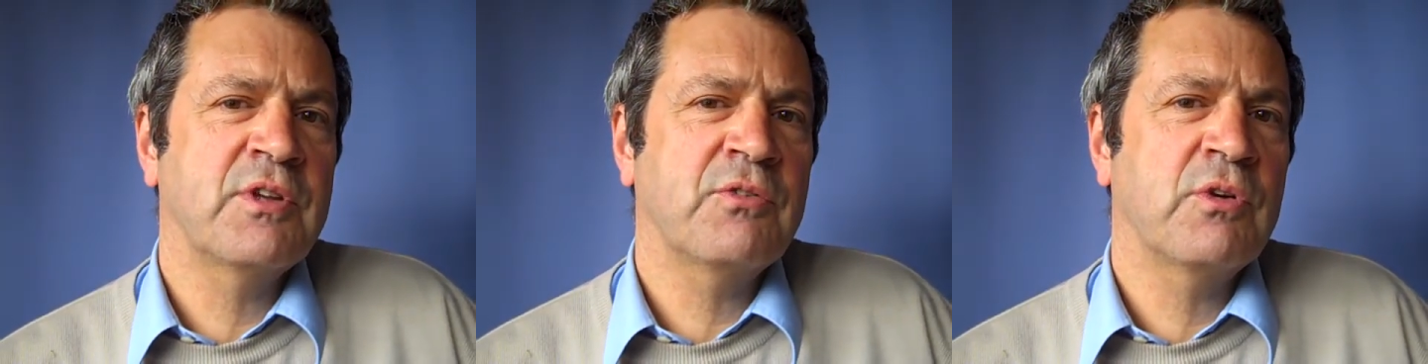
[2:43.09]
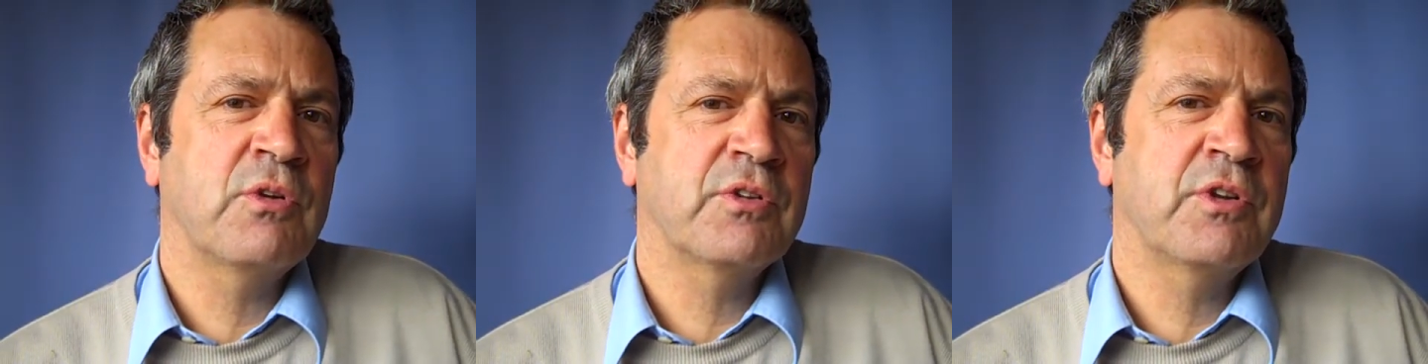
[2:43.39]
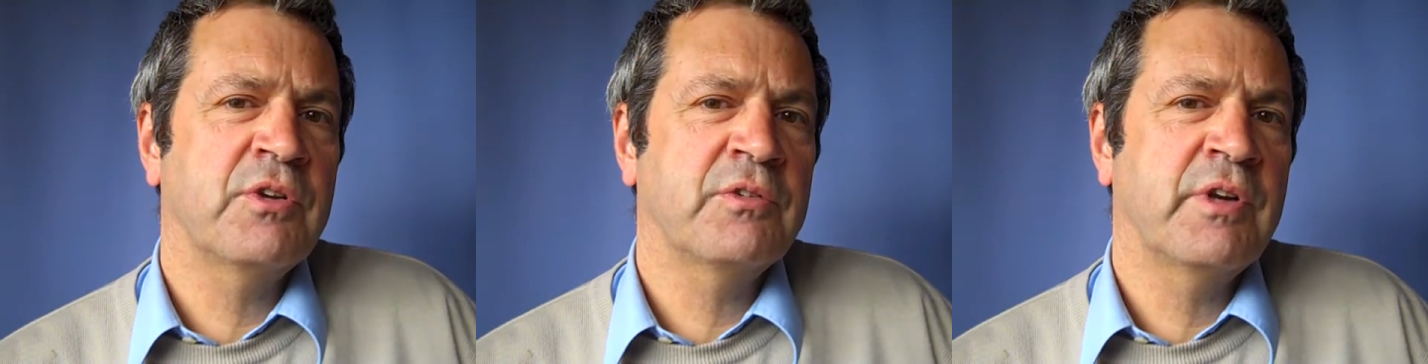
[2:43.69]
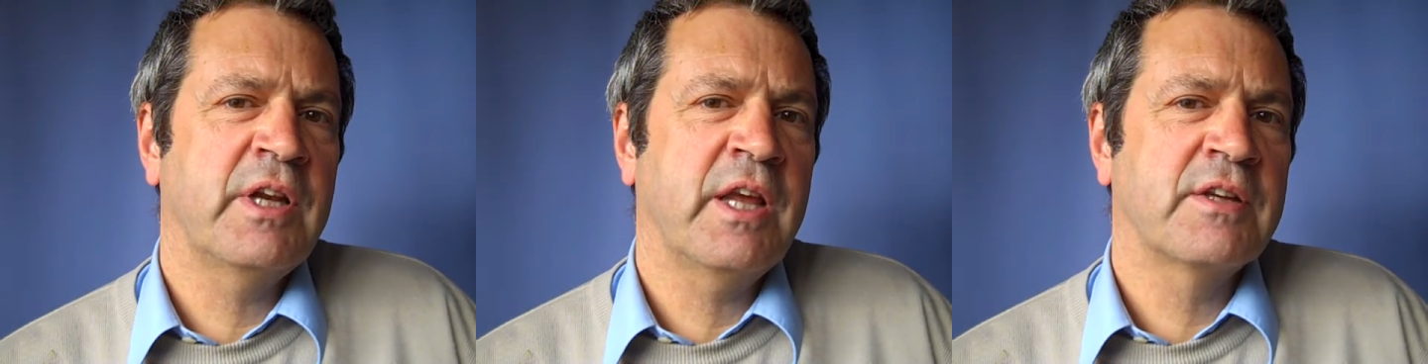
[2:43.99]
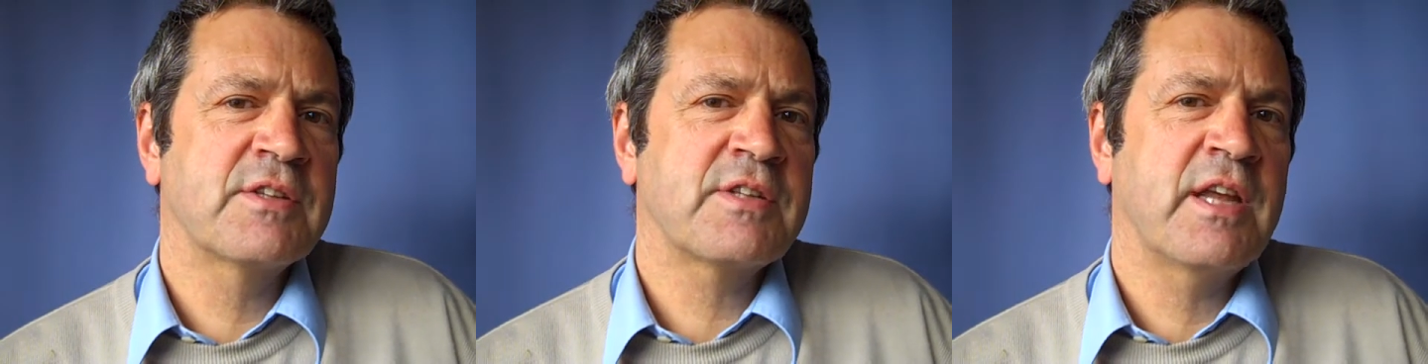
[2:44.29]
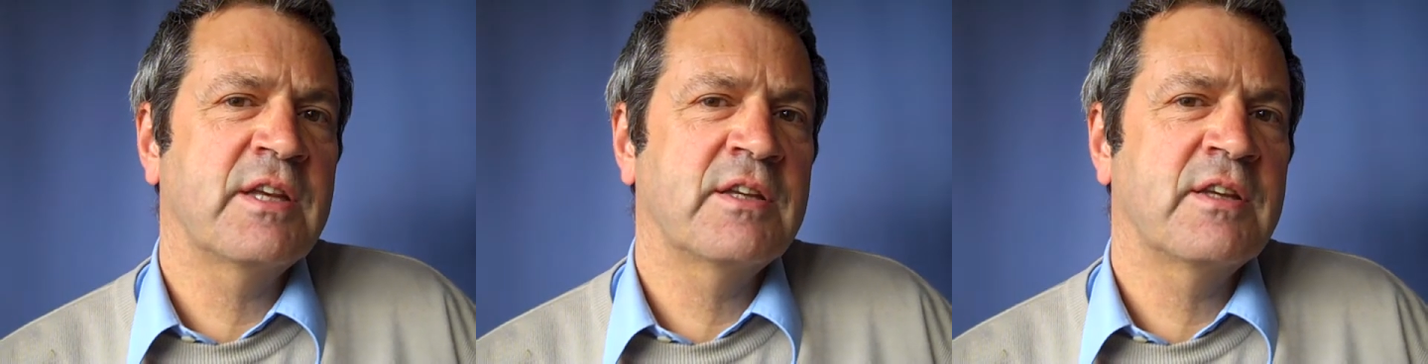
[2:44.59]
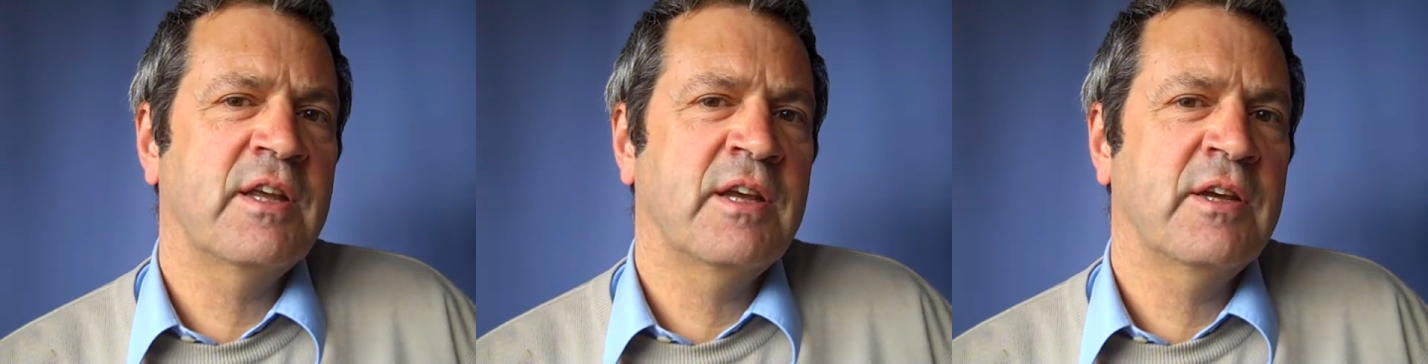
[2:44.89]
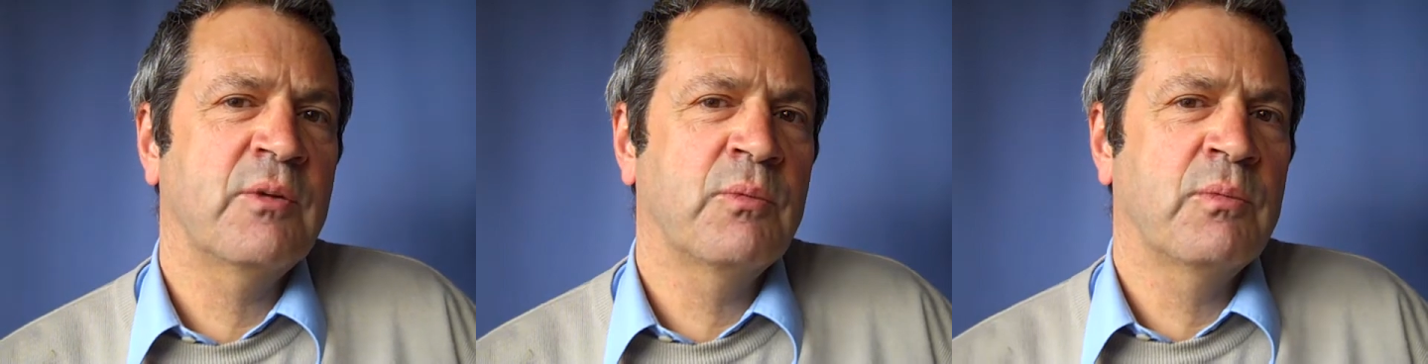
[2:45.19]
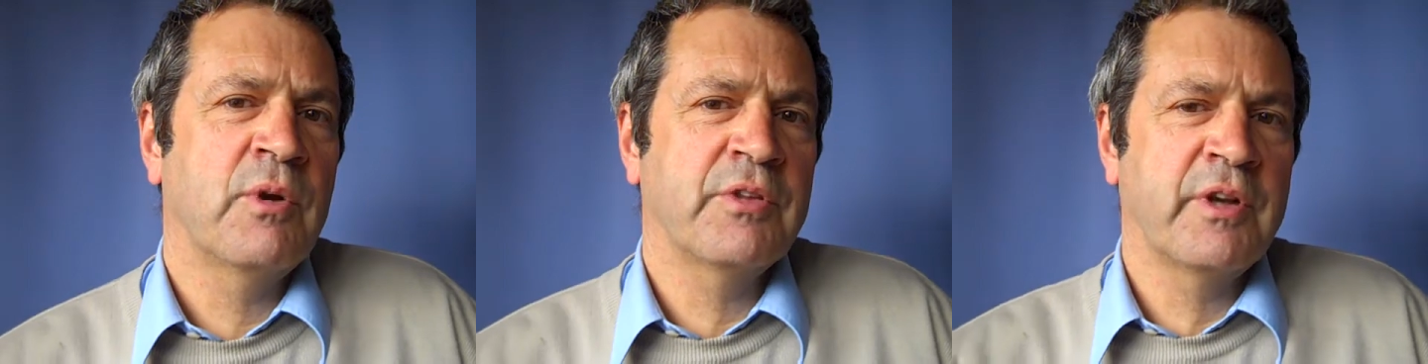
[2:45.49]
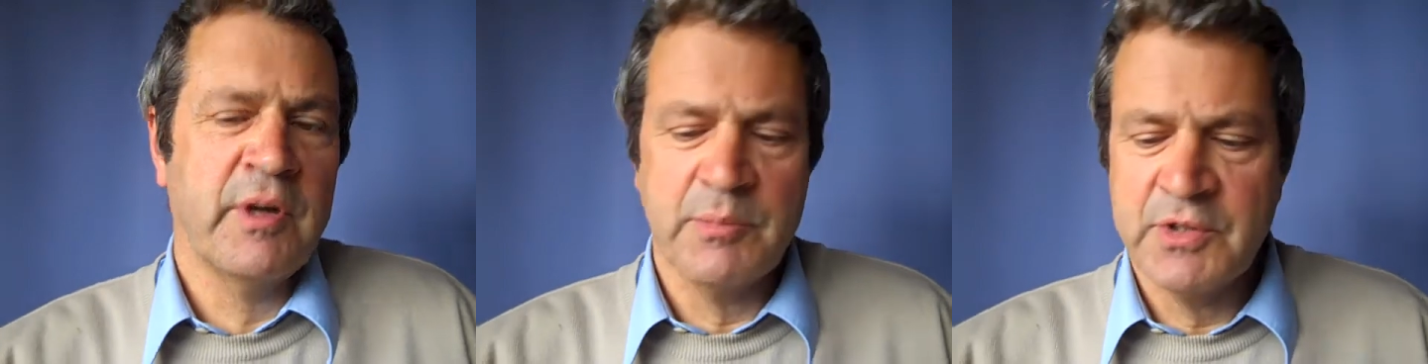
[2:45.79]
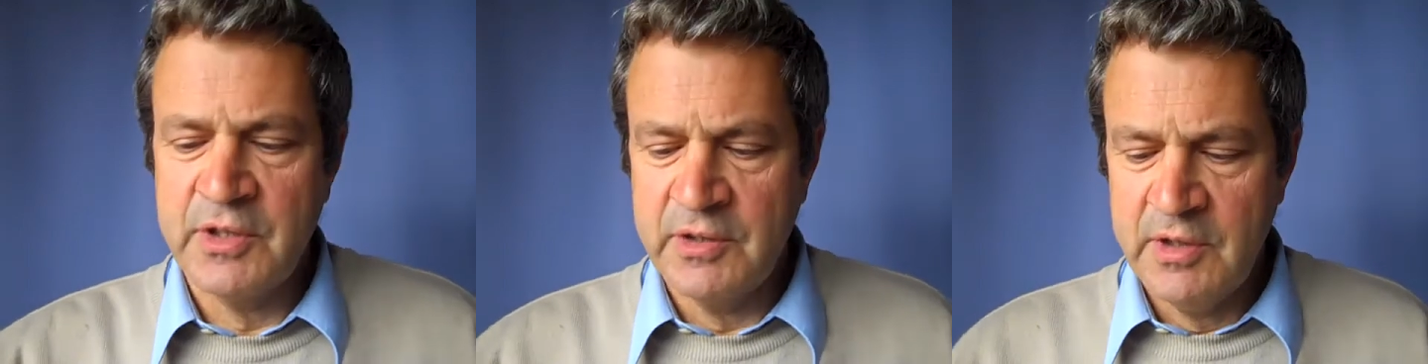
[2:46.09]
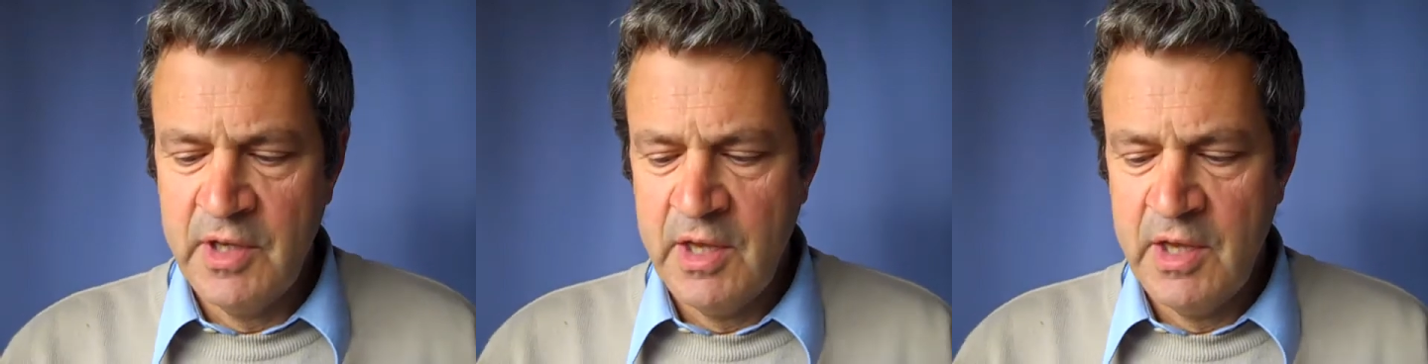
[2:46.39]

difficult to really understand what they're up to.